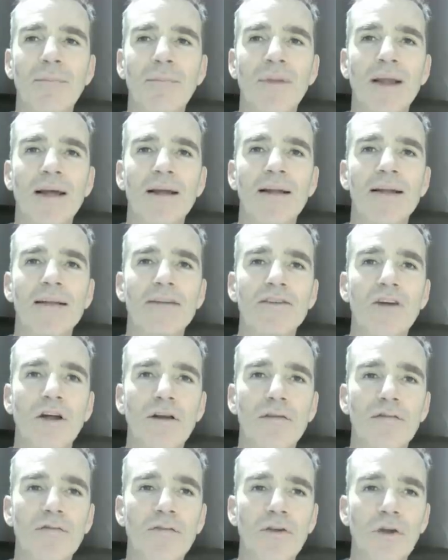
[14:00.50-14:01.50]
It's got a
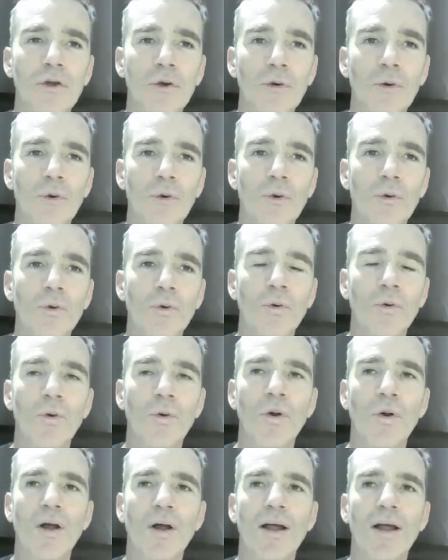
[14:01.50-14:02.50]
few
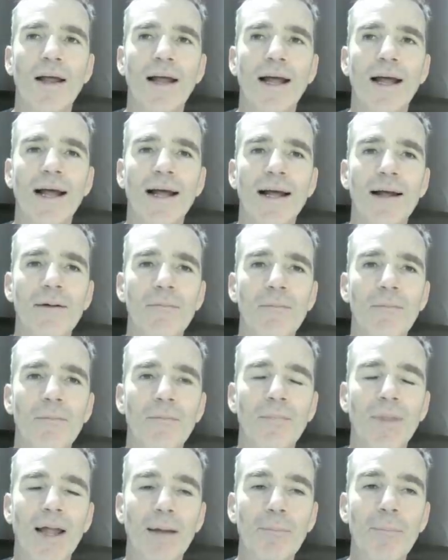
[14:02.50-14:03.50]

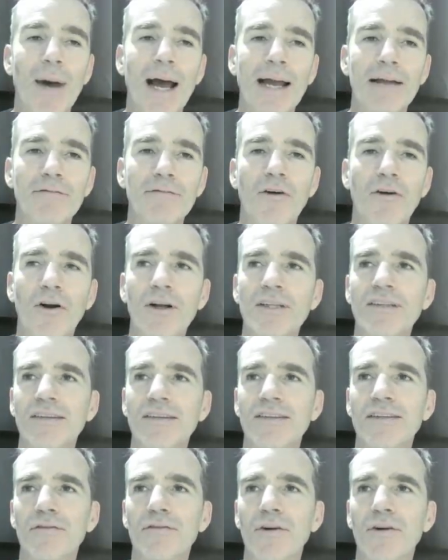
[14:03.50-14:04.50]
like pine forests and
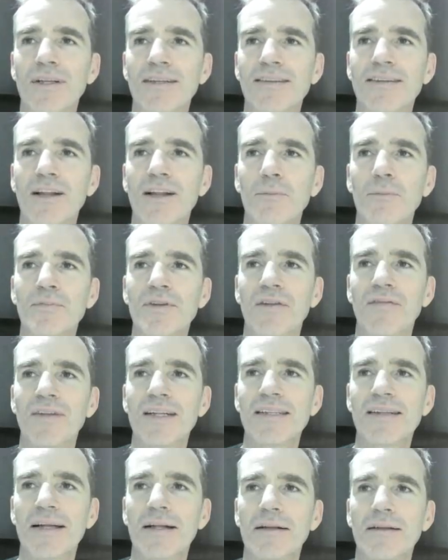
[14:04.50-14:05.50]
stuff on the slopes of these
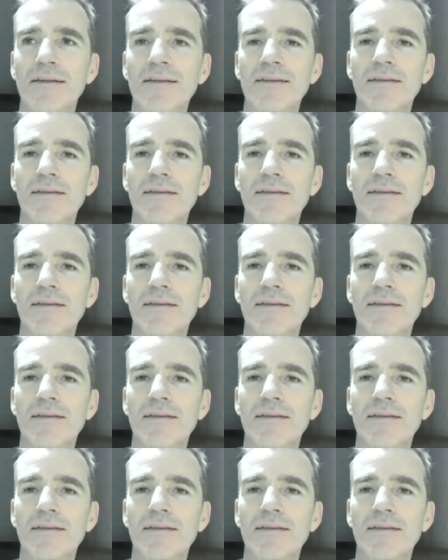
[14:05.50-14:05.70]
hills.